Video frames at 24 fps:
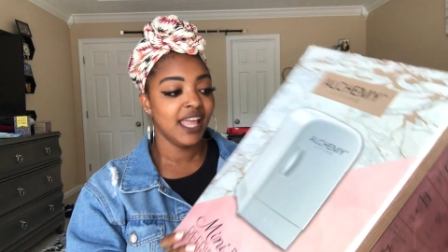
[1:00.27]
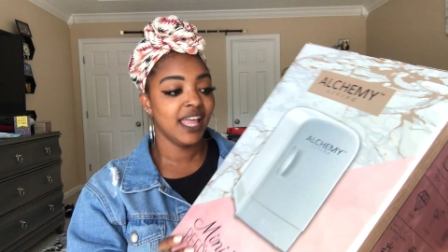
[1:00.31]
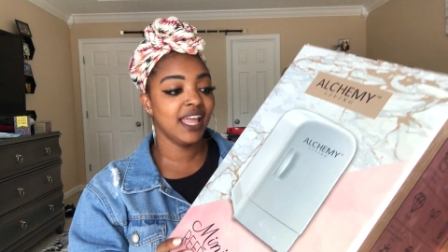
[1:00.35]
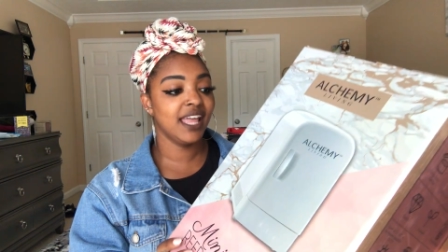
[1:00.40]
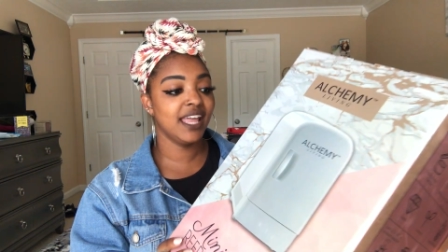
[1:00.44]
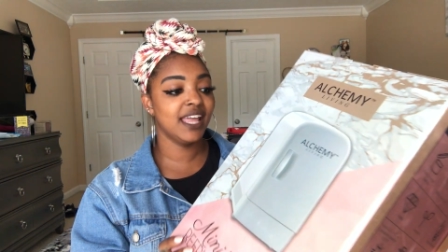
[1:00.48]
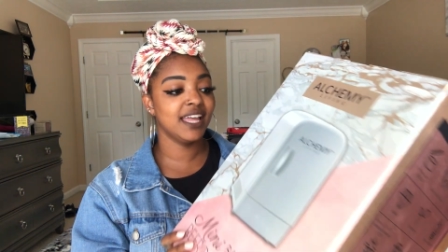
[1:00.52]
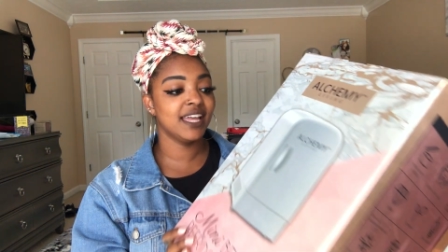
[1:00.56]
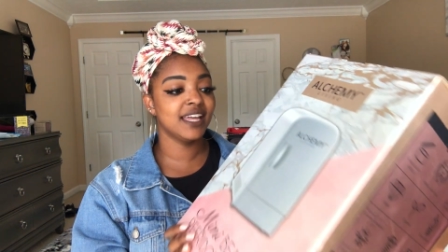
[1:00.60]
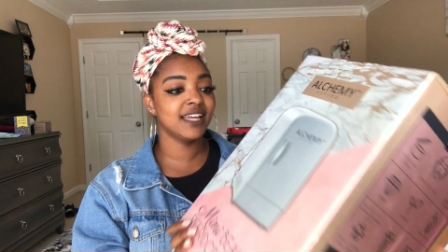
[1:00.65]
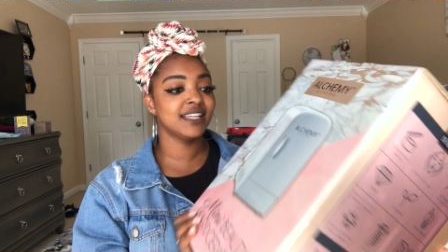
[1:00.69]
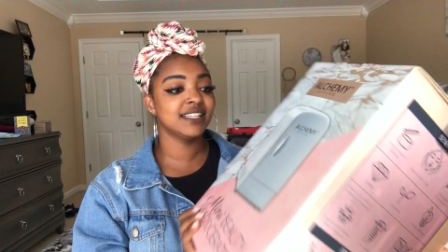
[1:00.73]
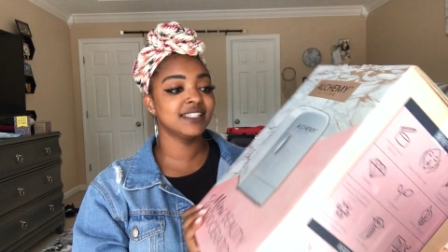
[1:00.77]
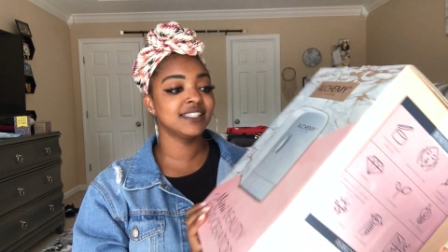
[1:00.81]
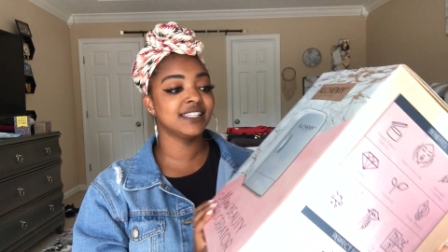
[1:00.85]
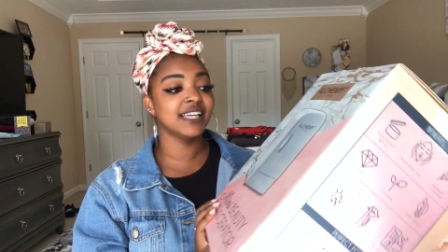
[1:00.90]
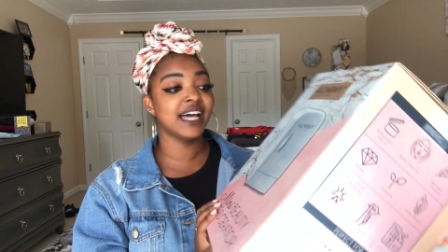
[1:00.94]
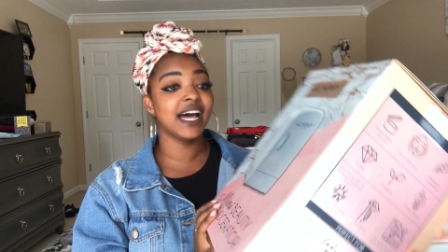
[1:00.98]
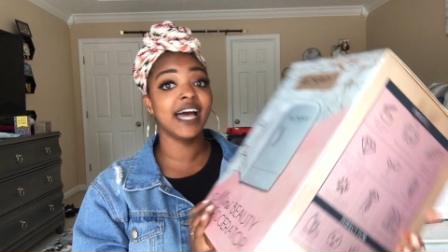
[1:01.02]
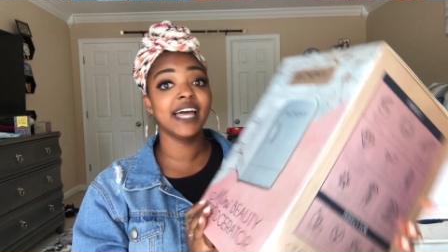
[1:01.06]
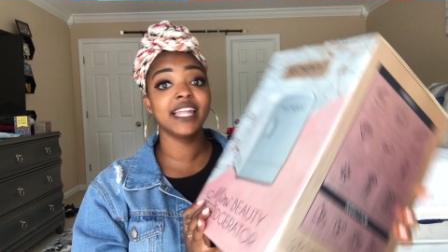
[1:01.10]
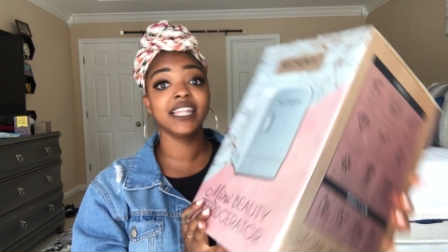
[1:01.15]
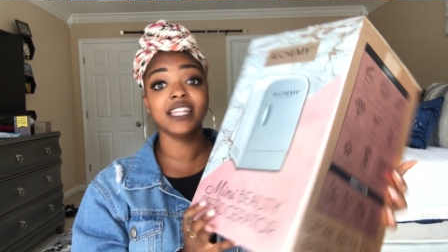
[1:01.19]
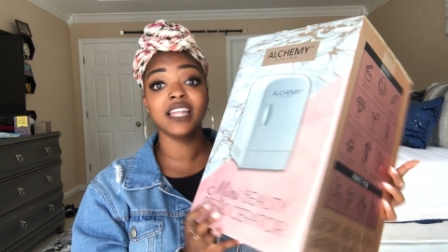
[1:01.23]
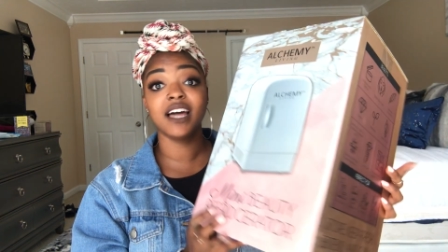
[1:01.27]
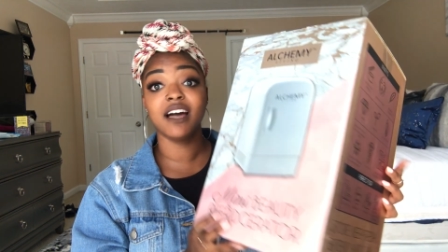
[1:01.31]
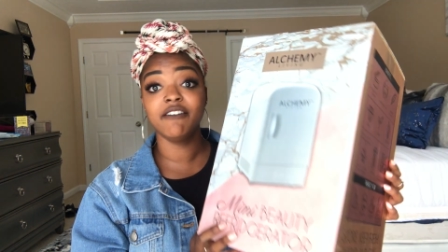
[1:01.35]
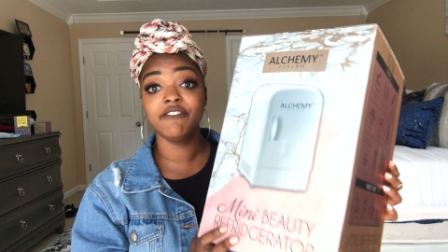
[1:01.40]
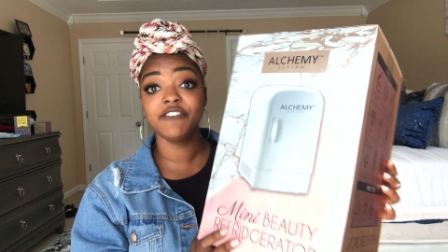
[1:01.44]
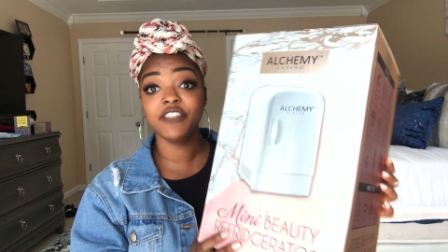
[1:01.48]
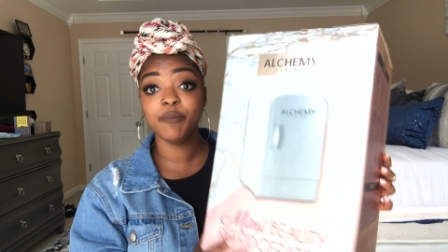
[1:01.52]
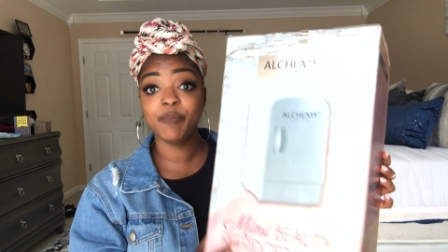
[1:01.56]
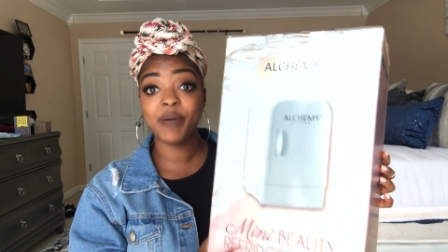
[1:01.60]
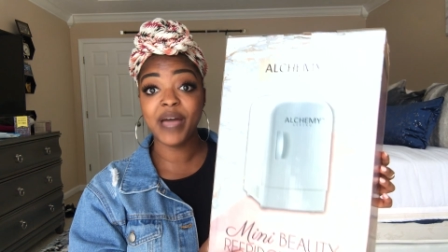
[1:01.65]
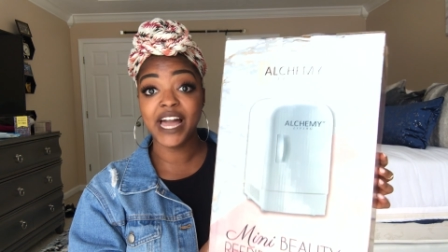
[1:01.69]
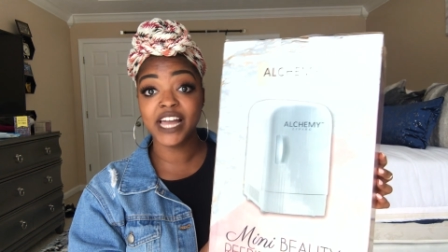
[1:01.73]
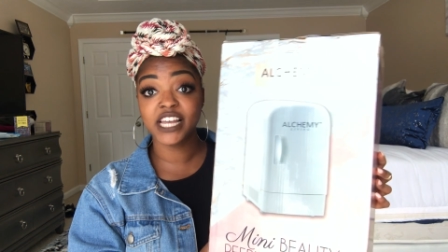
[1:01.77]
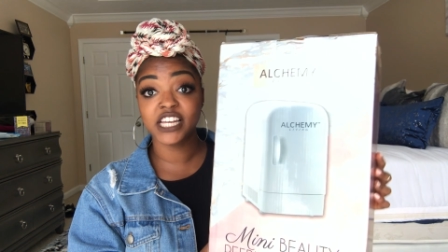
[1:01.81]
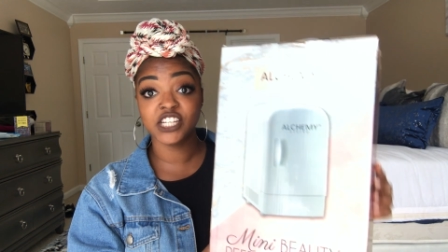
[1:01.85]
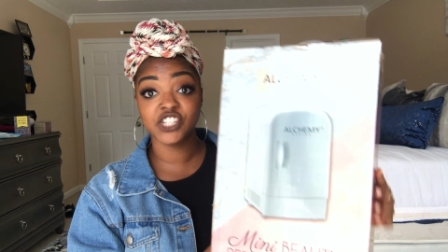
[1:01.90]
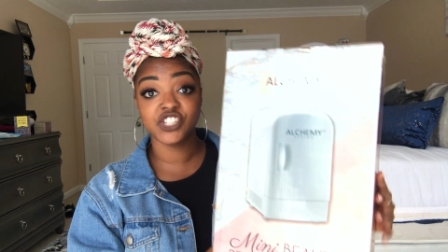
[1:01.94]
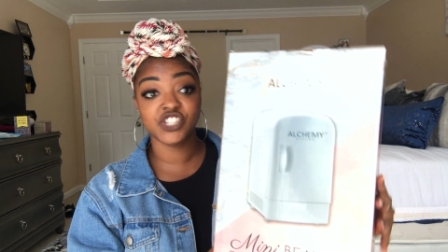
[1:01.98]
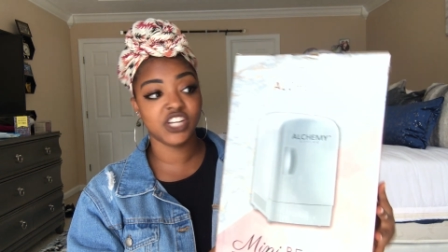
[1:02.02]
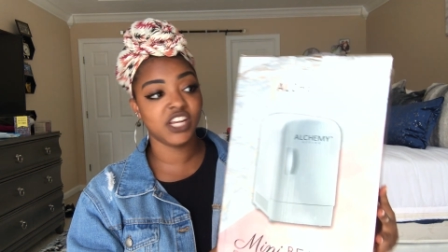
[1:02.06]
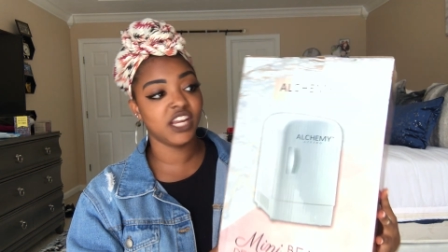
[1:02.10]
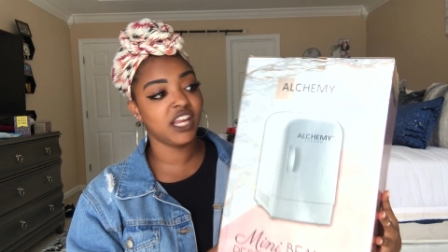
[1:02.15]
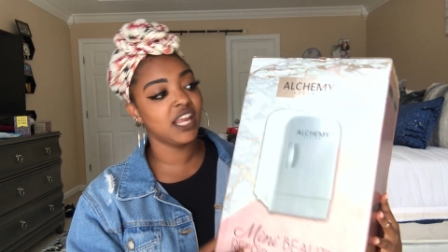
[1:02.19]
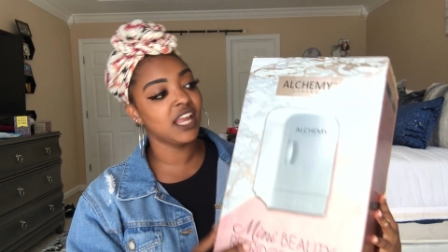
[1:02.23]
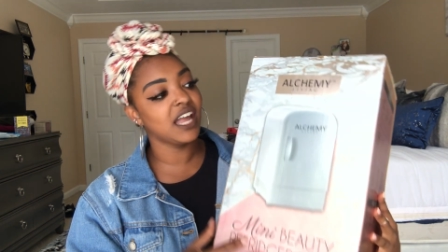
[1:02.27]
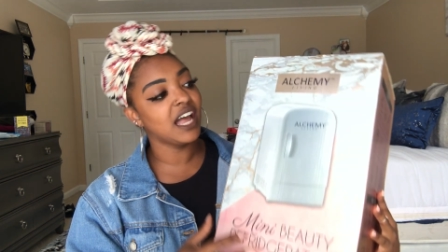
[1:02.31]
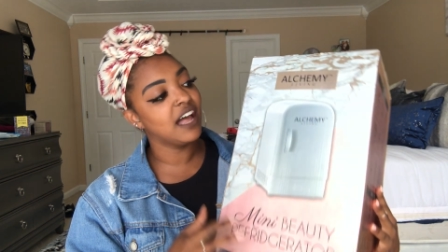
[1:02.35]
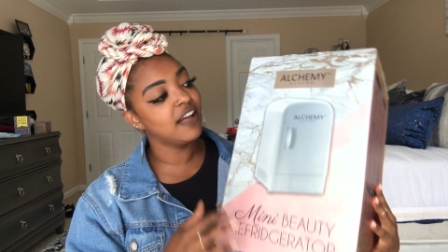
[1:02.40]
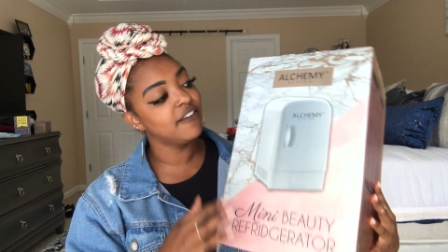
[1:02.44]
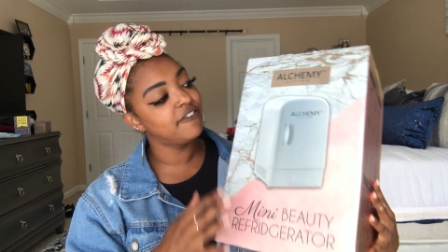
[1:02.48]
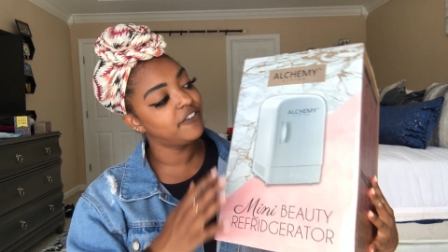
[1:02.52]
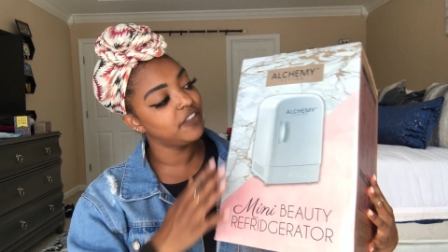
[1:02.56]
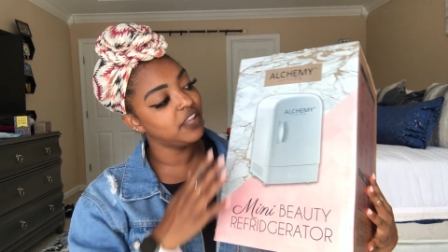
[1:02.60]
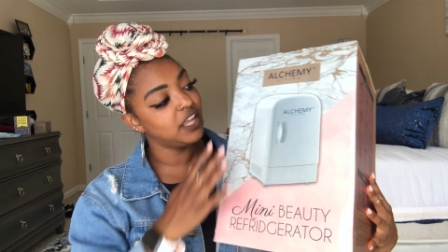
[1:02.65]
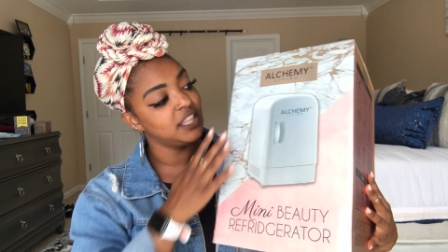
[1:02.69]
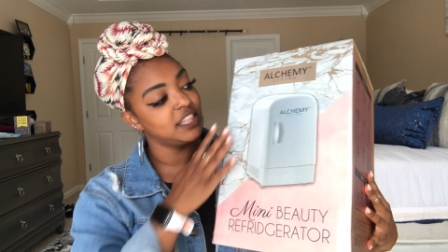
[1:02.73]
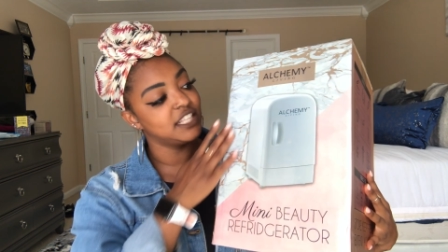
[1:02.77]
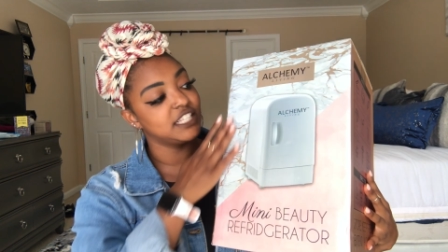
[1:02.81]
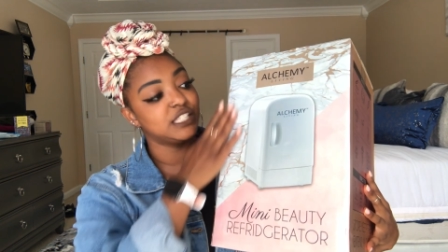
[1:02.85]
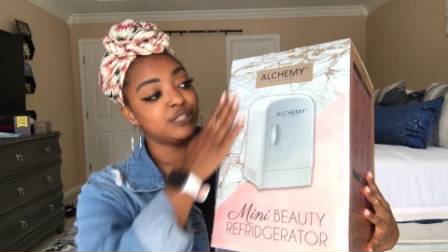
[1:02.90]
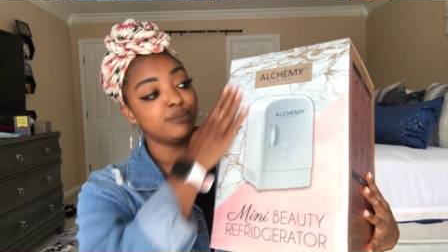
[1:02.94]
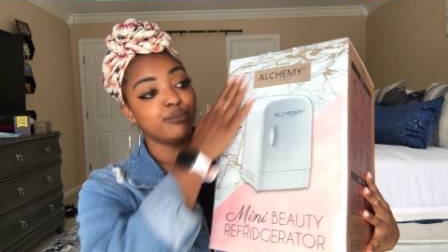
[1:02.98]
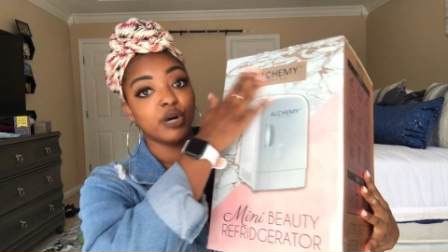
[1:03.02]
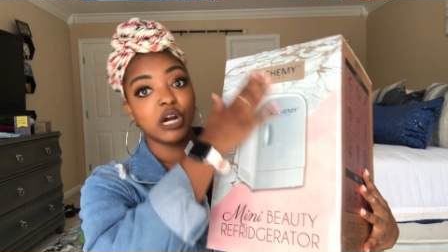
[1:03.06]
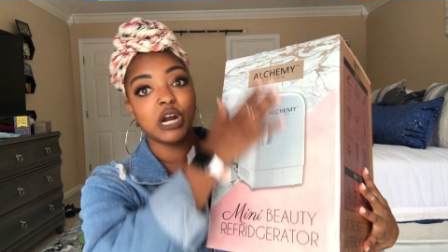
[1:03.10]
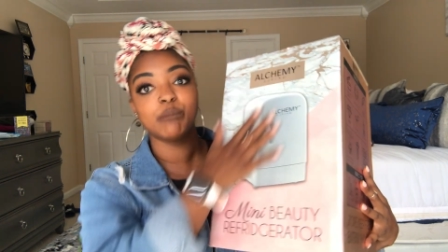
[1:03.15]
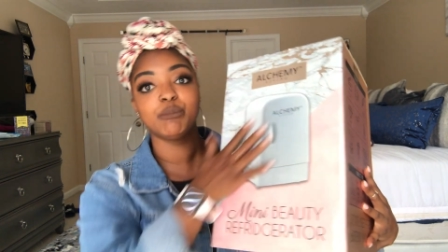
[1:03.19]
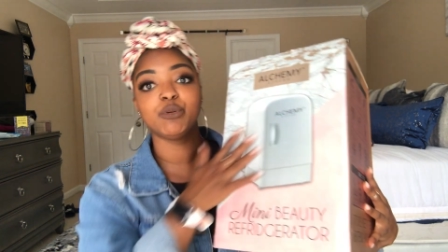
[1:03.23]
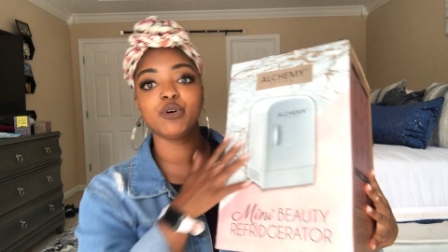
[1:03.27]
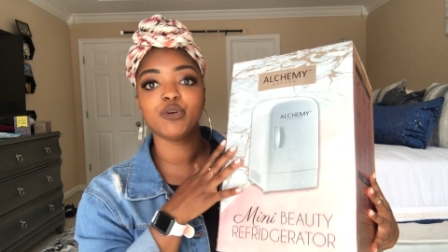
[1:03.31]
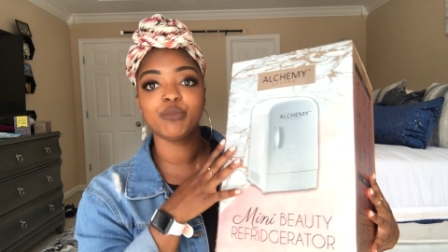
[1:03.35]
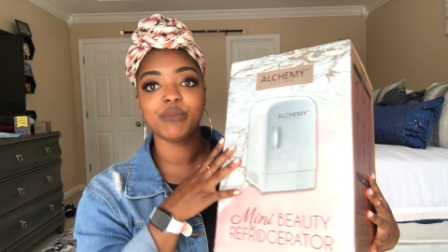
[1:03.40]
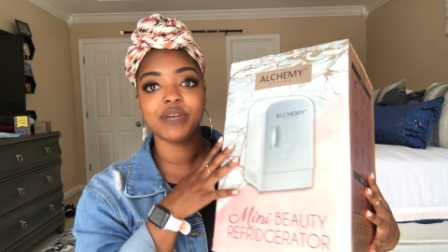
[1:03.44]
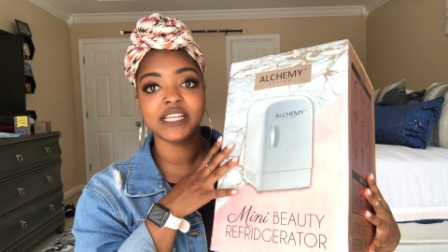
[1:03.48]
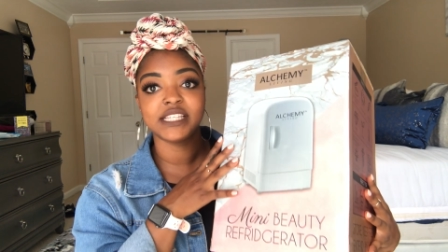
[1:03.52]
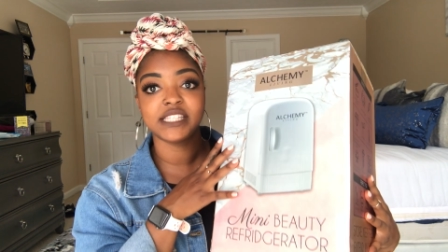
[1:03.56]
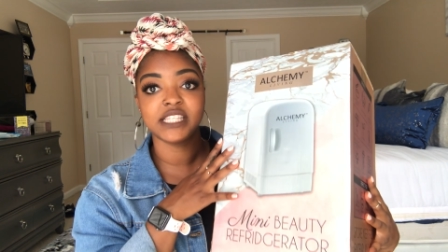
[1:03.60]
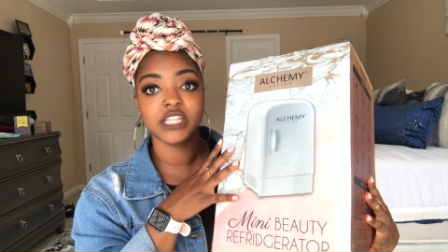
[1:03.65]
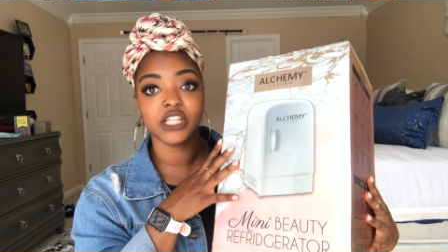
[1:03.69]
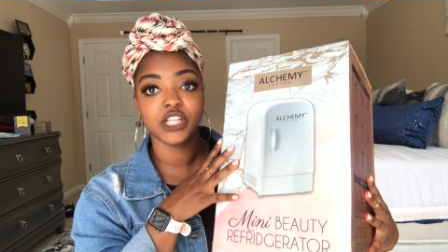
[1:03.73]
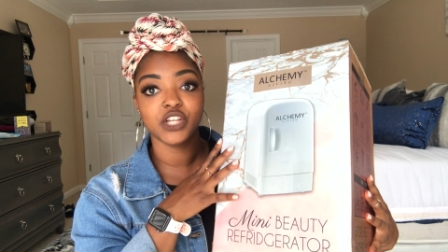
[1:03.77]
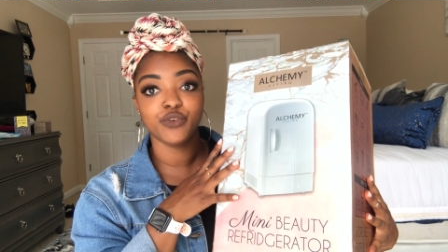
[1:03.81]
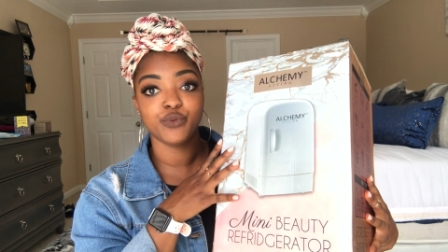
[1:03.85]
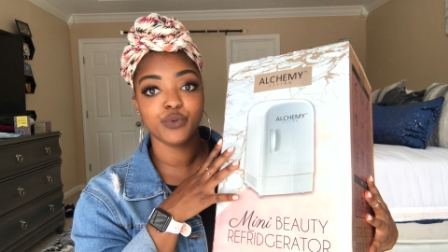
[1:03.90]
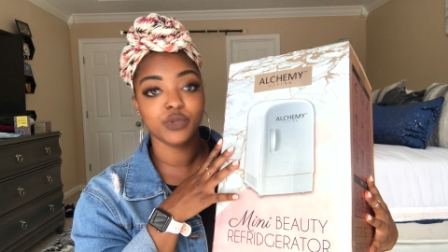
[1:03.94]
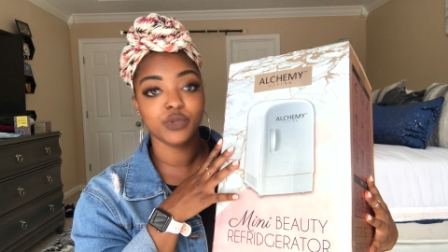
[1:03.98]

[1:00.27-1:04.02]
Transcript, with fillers: And I love the packaging. I feel like this marble makes it look